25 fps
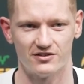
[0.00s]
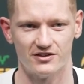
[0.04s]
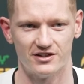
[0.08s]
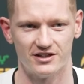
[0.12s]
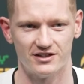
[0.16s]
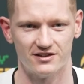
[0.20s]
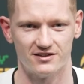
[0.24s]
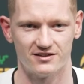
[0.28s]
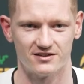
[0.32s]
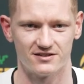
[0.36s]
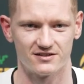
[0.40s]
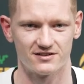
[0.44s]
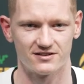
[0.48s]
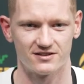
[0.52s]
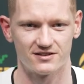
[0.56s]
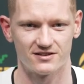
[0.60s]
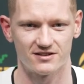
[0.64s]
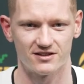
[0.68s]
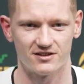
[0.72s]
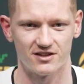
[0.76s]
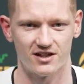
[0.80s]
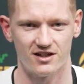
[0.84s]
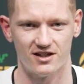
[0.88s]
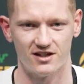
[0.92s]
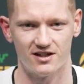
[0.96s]
And then,
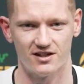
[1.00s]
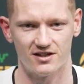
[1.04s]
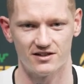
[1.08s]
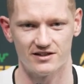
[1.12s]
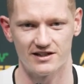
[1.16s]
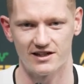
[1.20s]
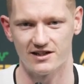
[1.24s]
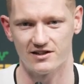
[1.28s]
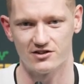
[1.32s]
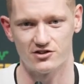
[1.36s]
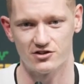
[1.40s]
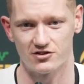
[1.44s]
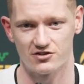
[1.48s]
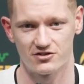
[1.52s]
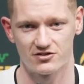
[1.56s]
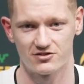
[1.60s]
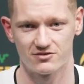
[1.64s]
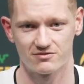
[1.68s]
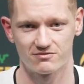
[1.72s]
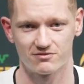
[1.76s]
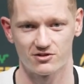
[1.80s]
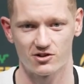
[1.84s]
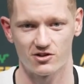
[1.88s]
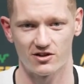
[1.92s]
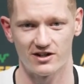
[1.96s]
yeah, just
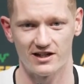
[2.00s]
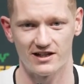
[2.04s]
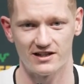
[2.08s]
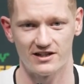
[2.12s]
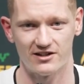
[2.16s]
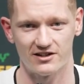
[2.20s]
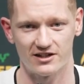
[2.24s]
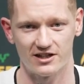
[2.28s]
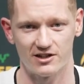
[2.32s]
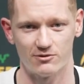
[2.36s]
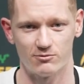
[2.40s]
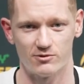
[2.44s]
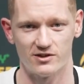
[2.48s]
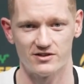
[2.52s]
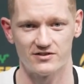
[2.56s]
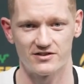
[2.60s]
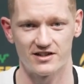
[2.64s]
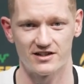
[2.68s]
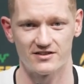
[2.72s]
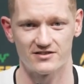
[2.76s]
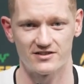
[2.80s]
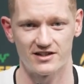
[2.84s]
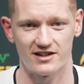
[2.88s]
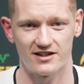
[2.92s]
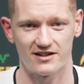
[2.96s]
got out there again Wednesday
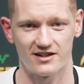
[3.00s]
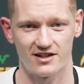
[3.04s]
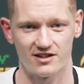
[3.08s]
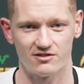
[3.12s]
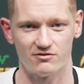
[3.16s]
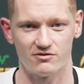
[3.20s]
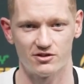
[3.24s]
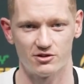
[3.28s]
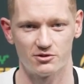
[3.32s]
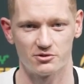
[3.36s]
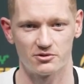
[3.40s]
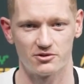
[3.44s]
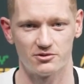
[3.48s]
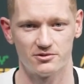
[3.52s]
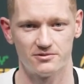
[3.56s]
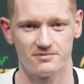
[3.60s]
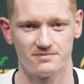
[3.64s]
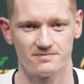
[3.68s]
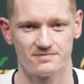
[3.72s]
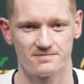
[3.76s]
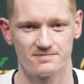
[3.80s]
and Saturday and felt good.